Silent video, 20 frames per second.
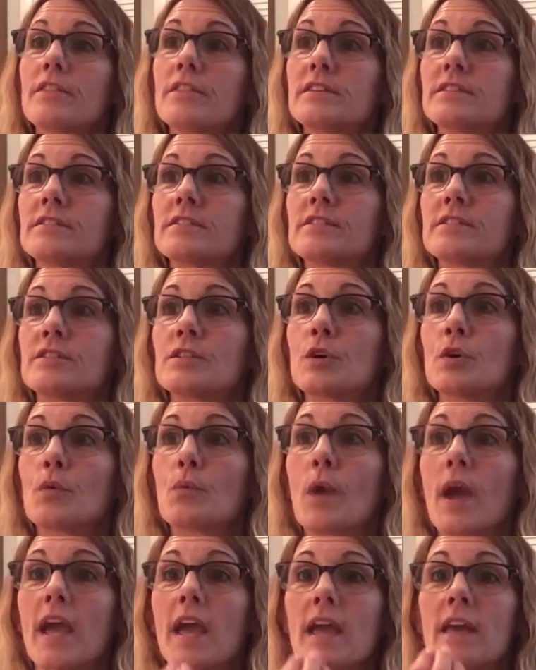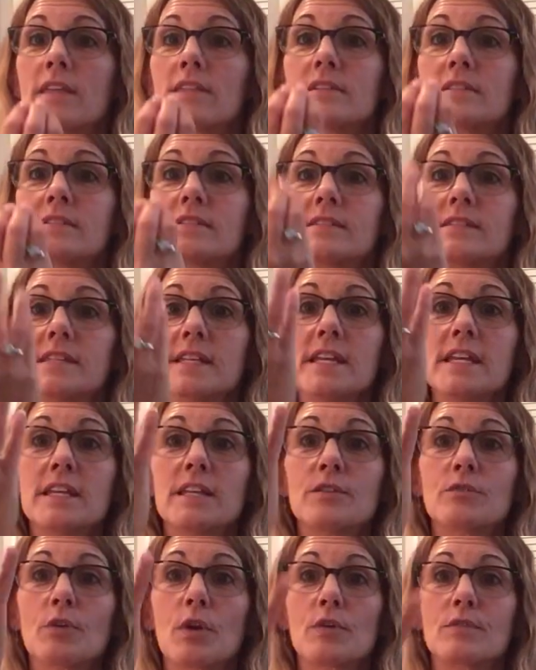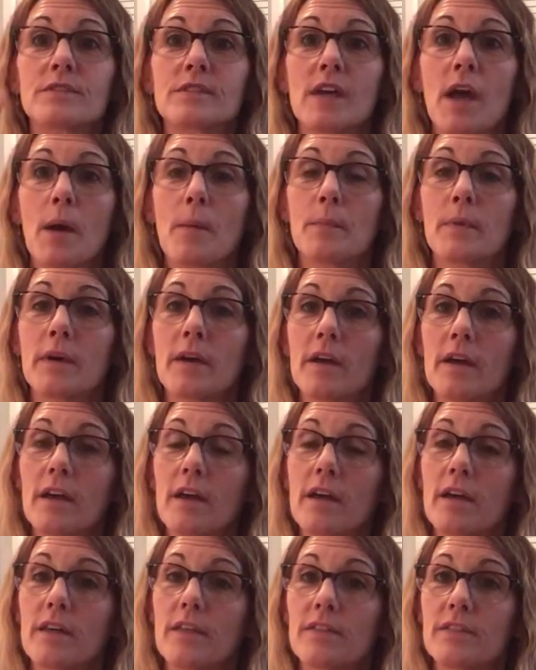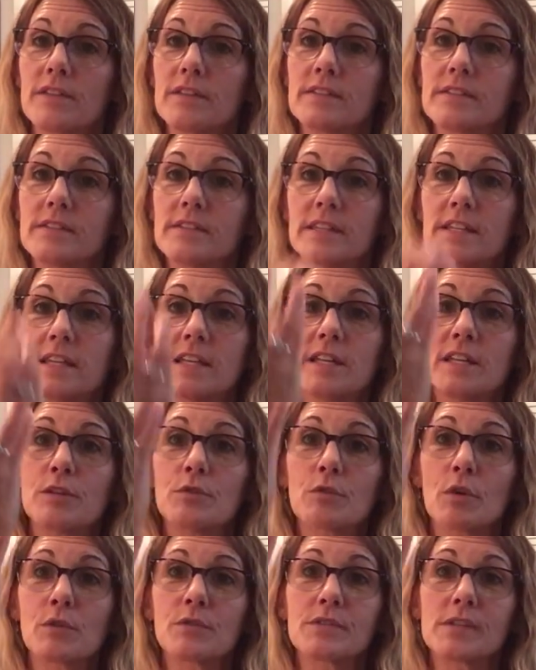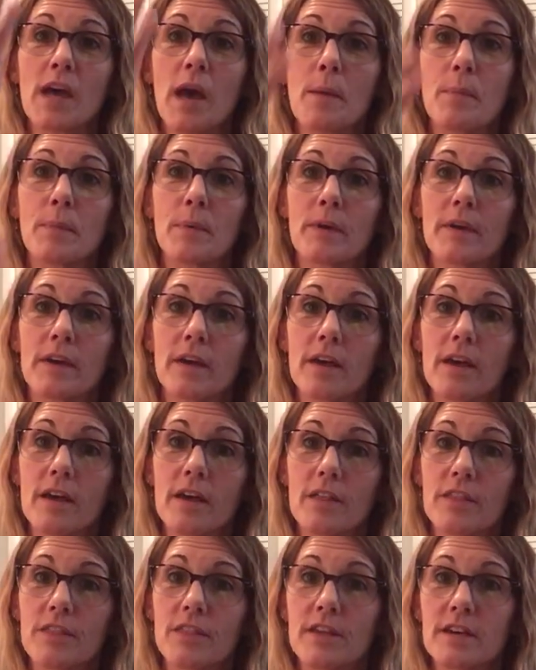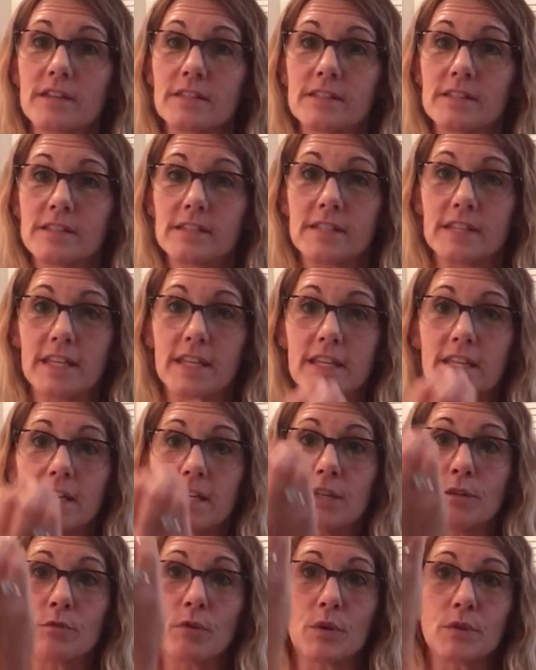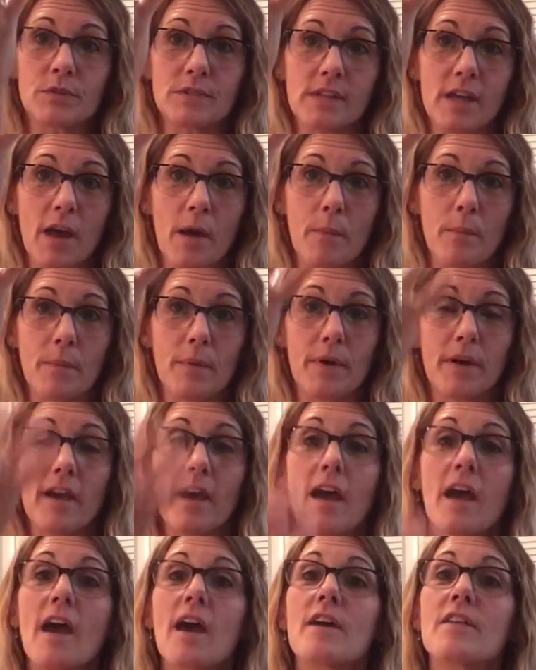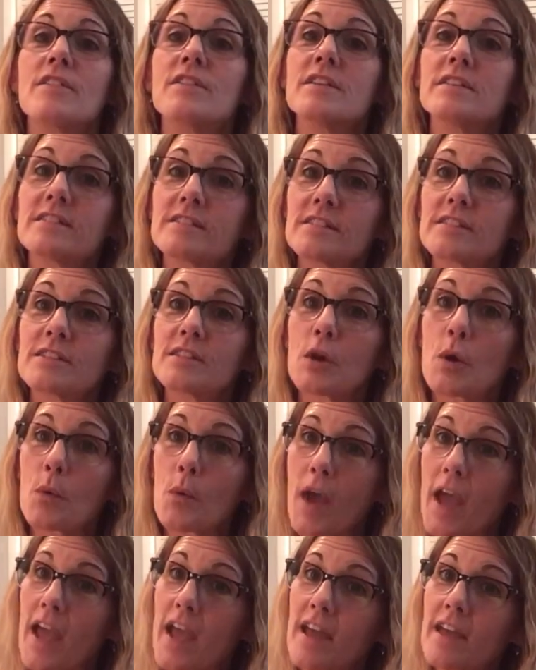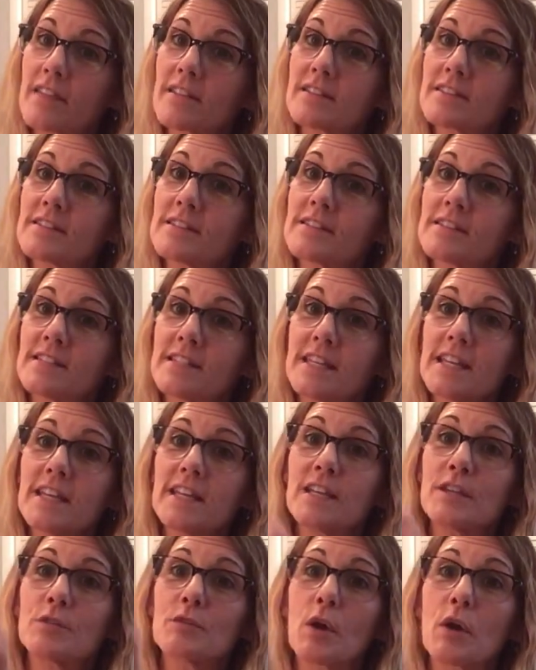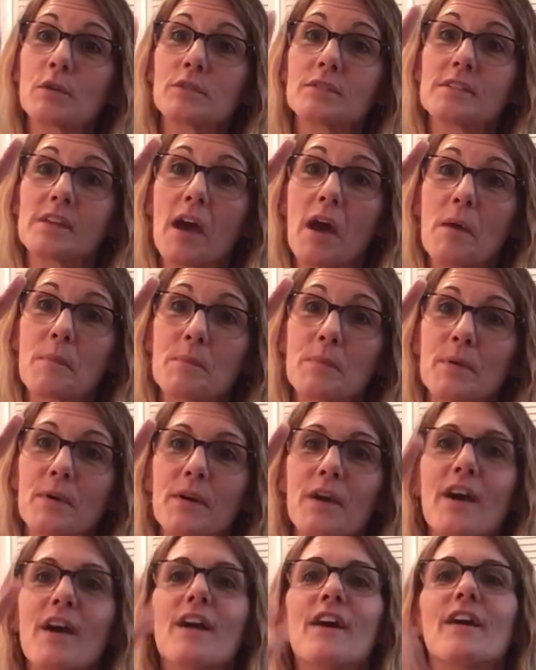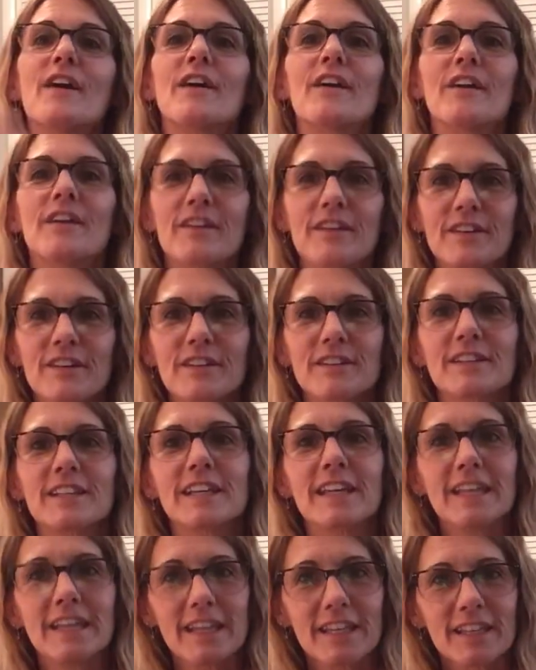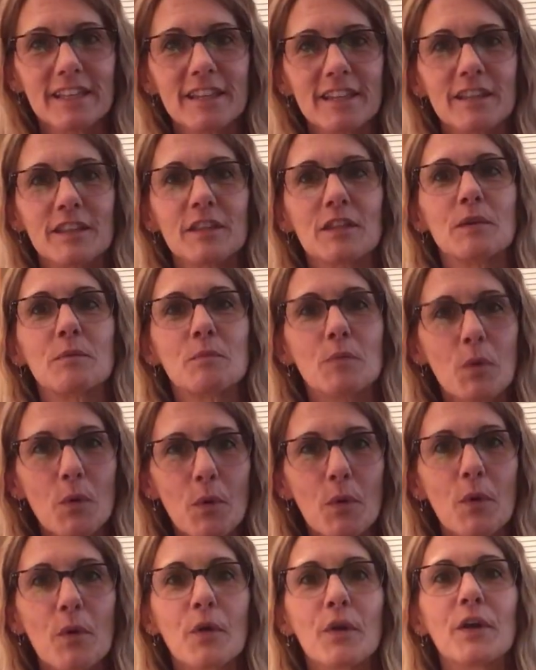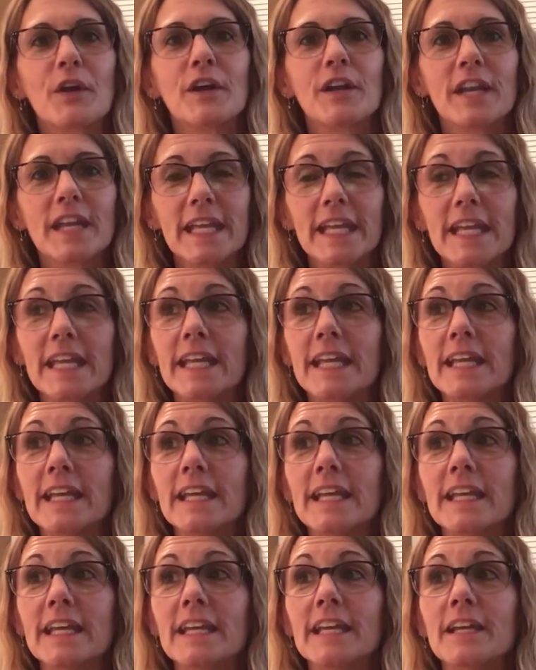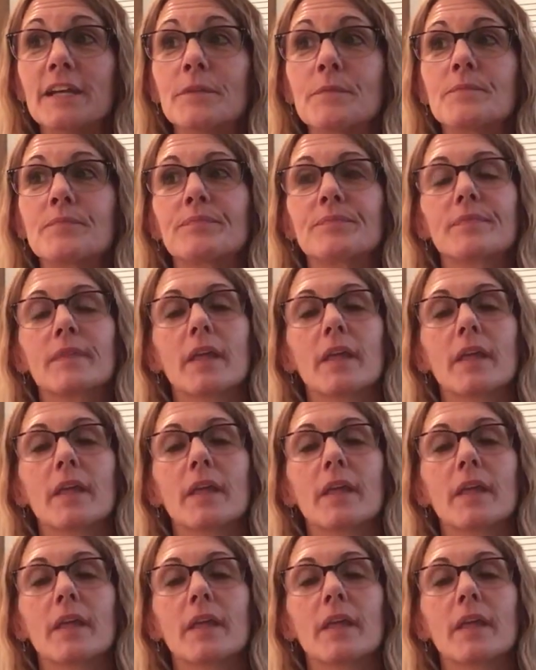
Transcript: This is the way the seed grows up. The seed grows up. The seed grows up. This is the way the seed grows up, early in the morning.